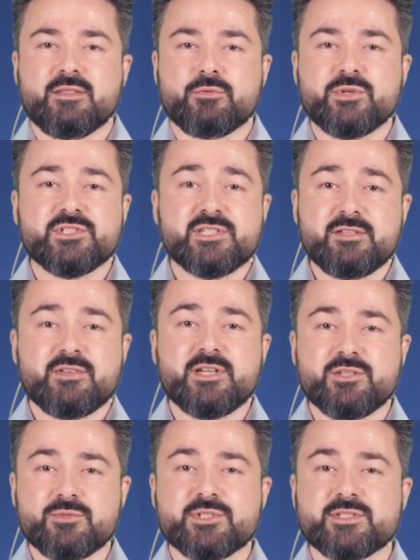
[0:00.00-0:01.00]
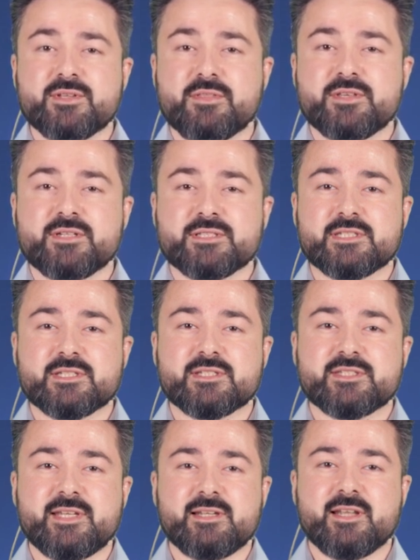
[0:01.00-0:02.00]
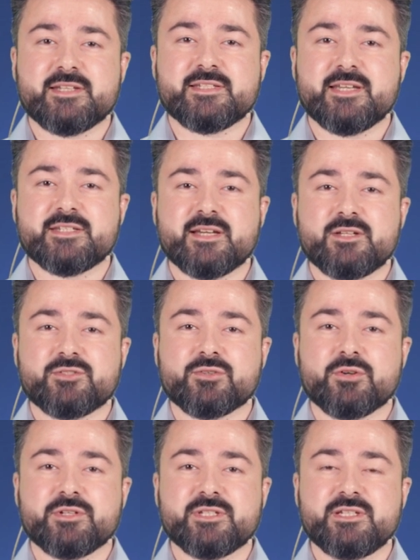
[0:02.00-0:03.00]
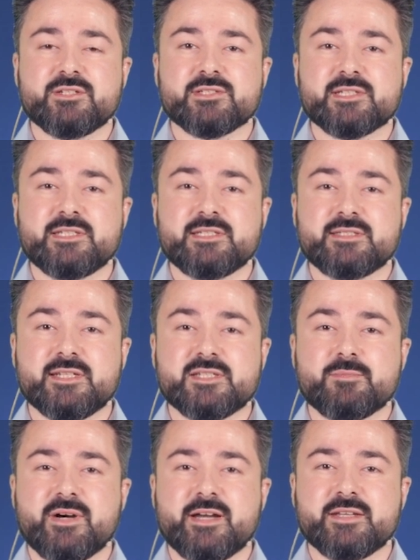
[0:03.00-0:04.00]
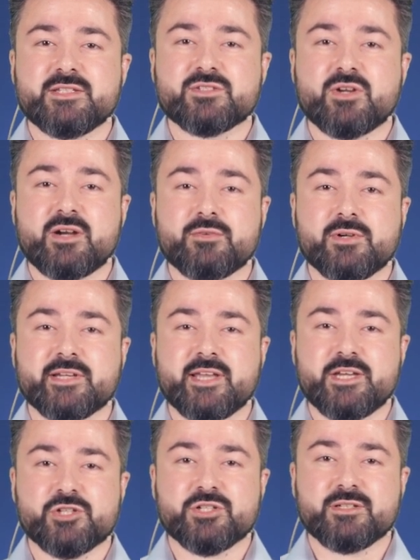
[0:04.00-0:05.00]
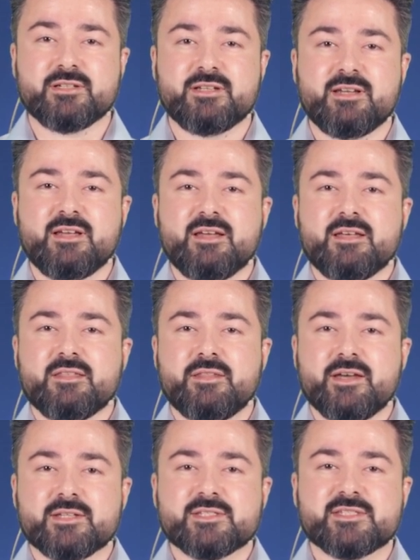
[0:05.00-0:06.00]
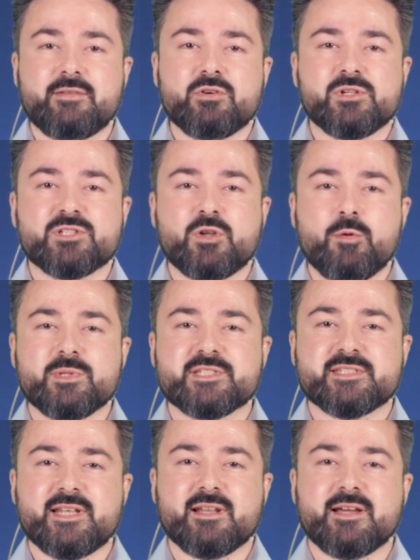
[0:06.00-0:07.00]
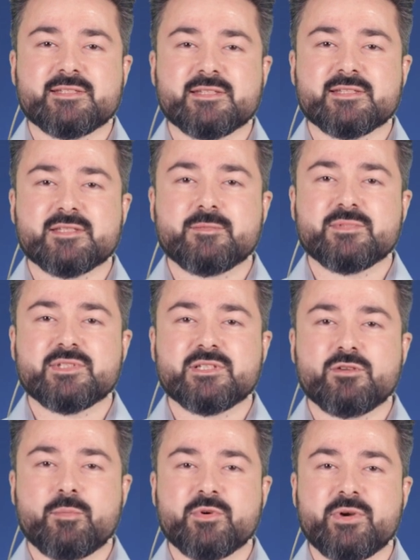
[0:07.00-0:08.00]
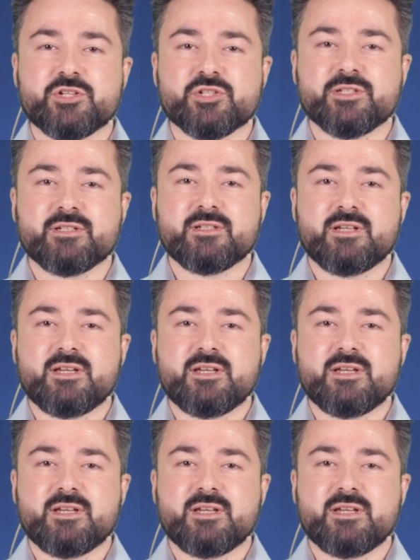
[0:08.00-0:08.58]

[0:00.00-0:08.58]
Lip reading: The receiver uses the satellite data to continuously determine its current location. There are several global satellite systems in operation.